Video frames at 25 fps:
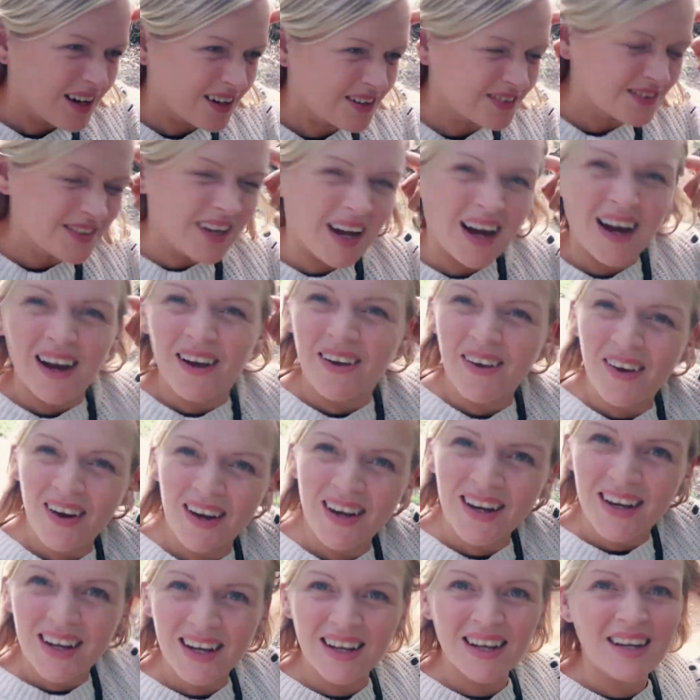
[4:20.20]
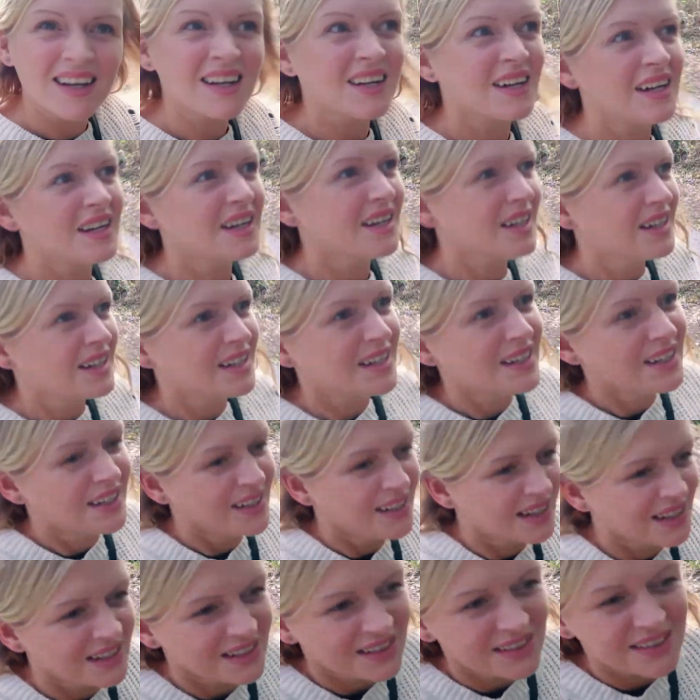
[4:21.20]
Oh no,
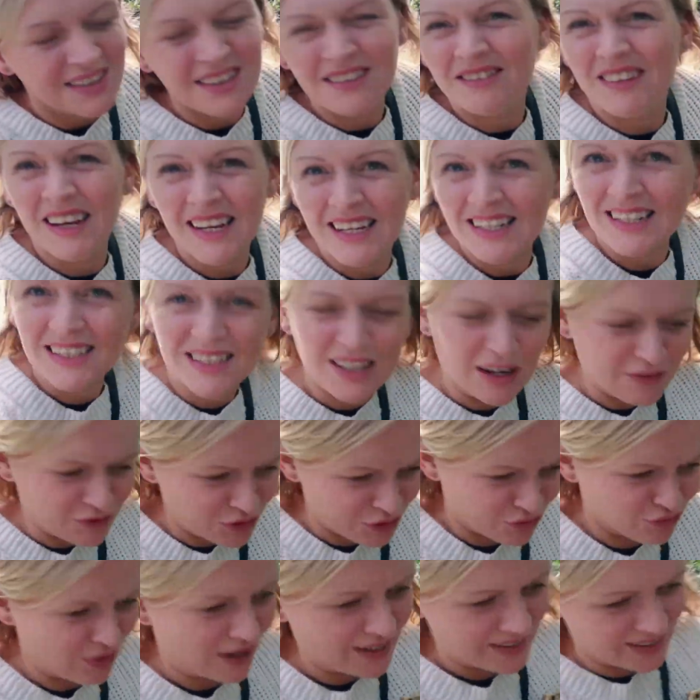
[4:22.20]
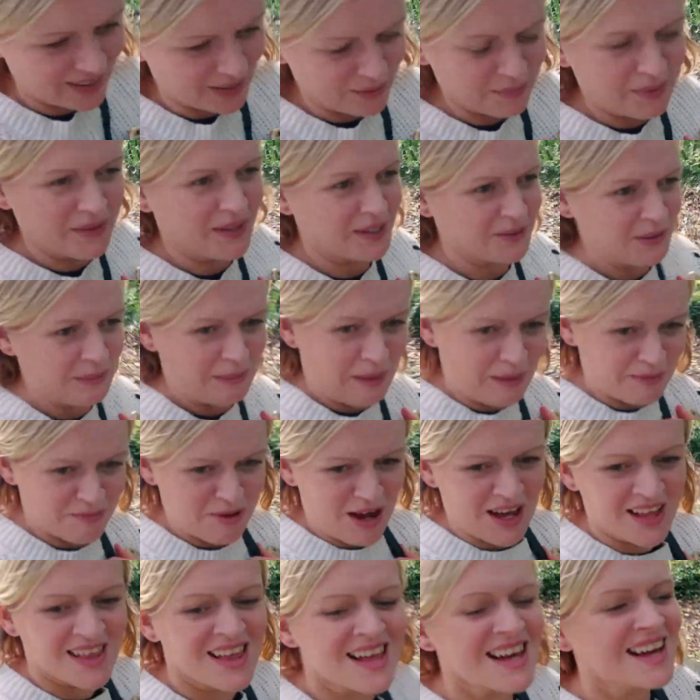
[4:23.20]
the rain has just ran a little bit, that's time I'm
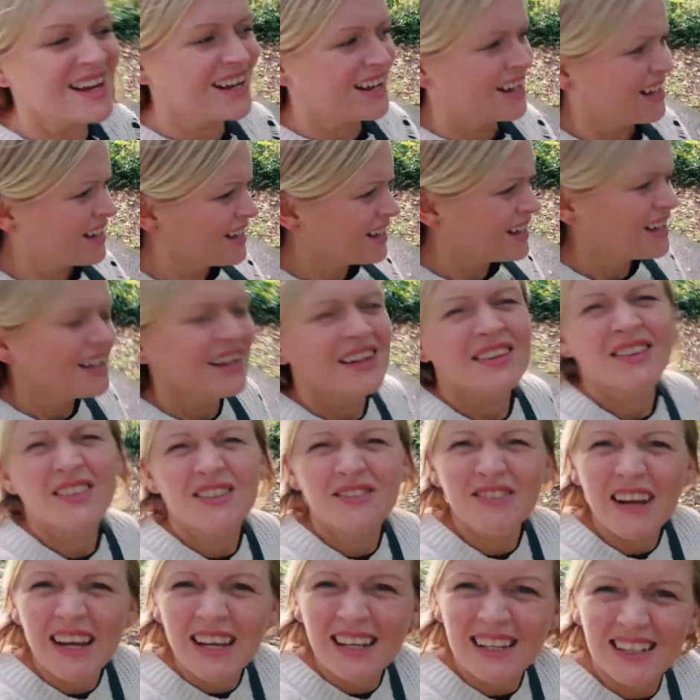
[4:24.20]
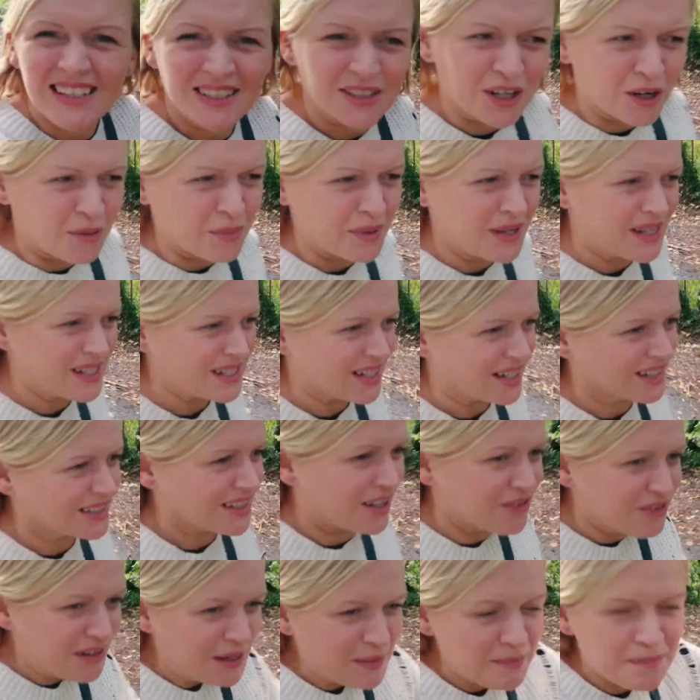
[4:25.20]
out of bed. The rain is coming, it's like
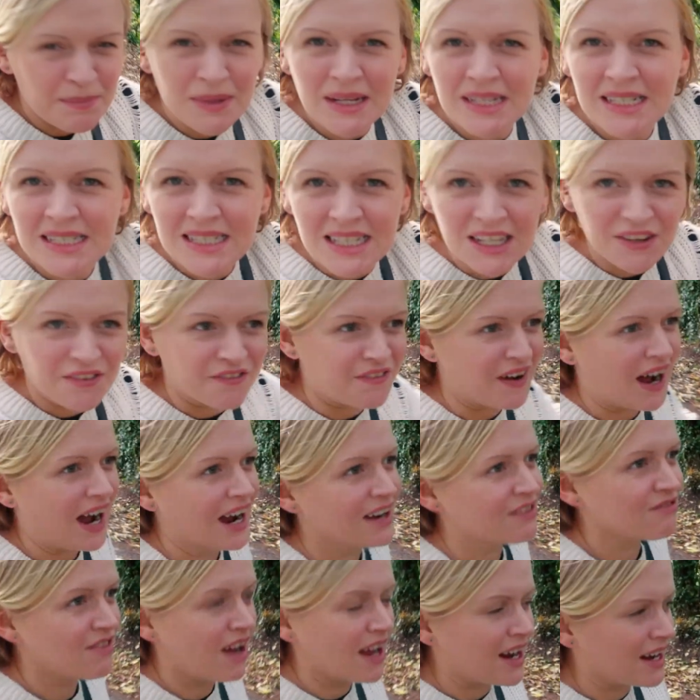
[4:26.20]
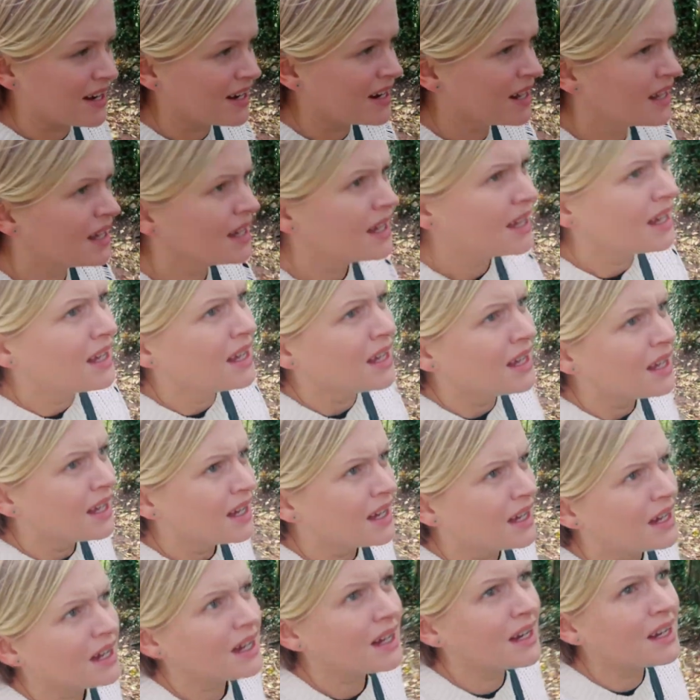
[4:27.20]
that really misty, fine rain.
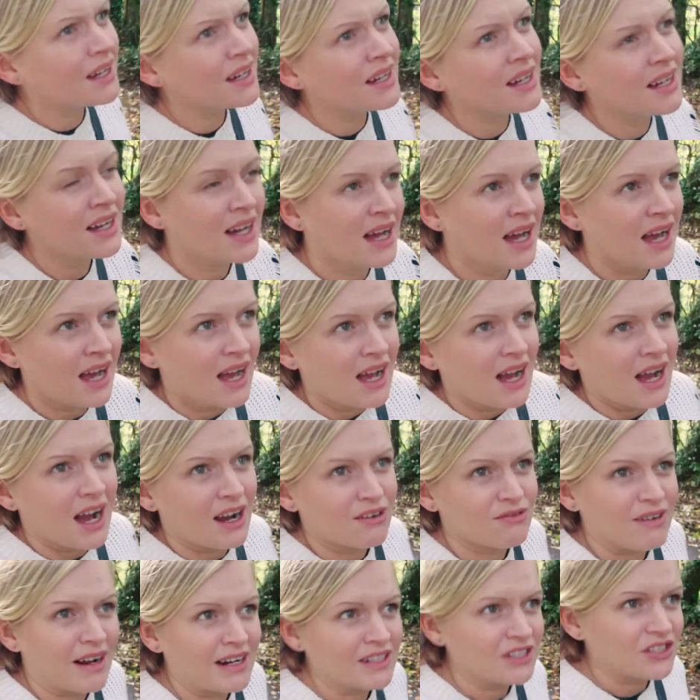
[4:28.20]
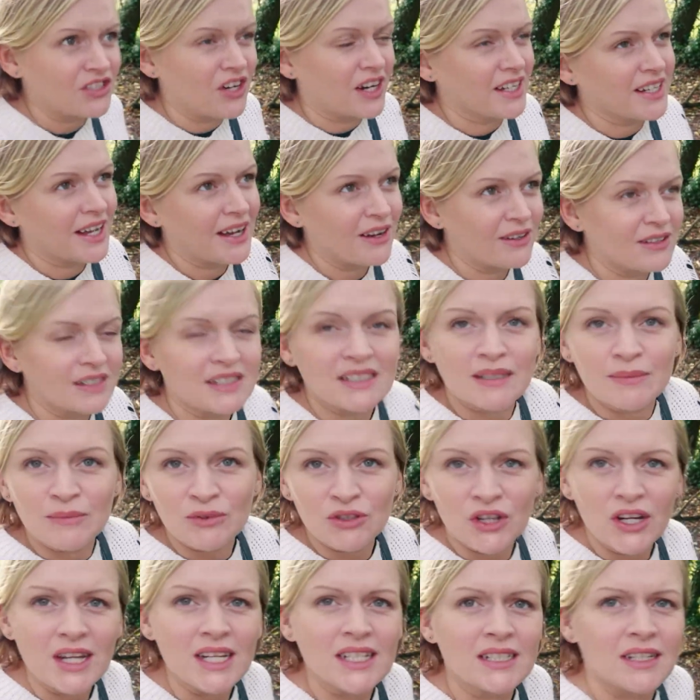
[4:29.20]
I ran to try and get under
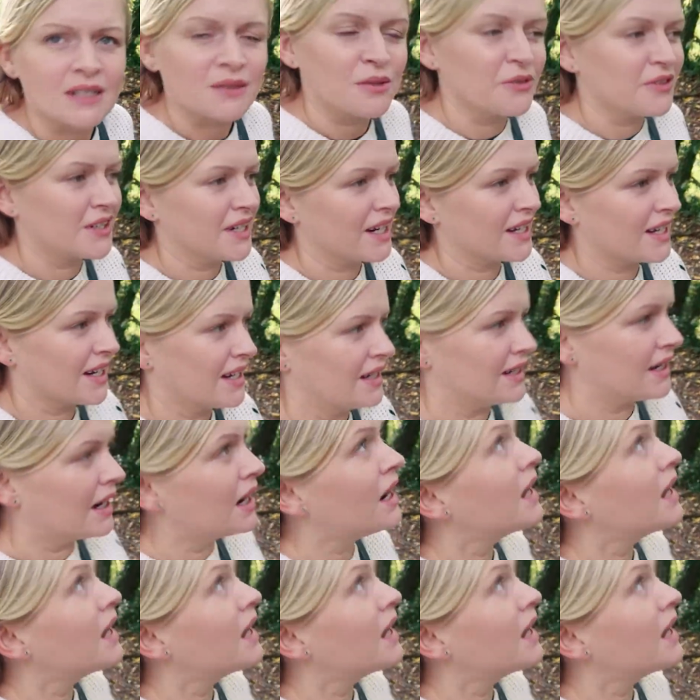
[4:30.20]
some trees because we're in like a